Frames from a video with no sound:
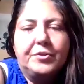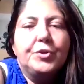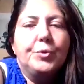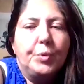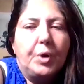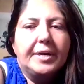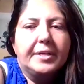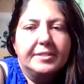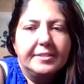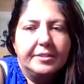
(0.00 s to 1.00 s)
so you are
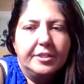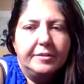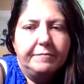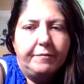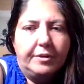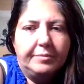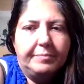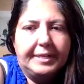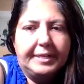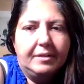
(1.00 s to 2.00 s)
considered a foreign
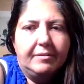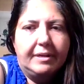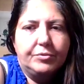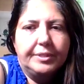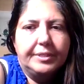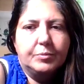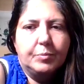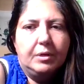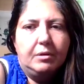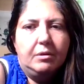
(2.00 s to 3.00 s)
medical graduate as
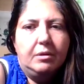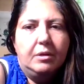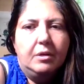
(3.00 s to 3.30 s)
well?